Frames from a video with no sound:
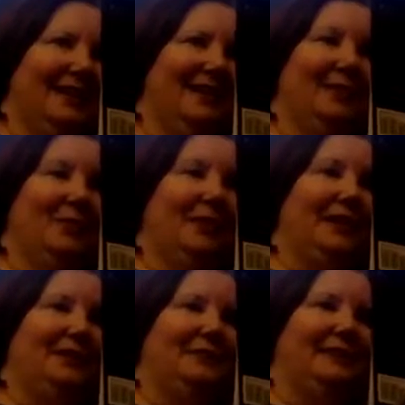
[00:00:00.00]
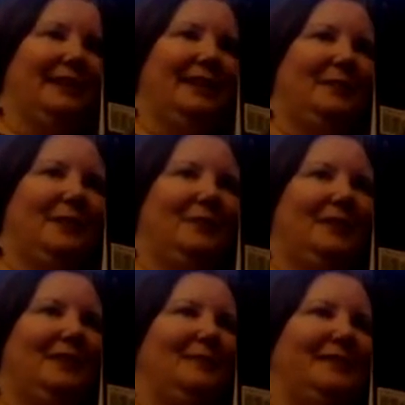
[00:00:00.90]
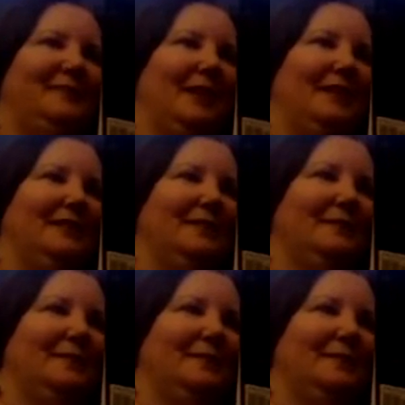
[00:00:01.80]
think the brandy was hitting me and making me smile.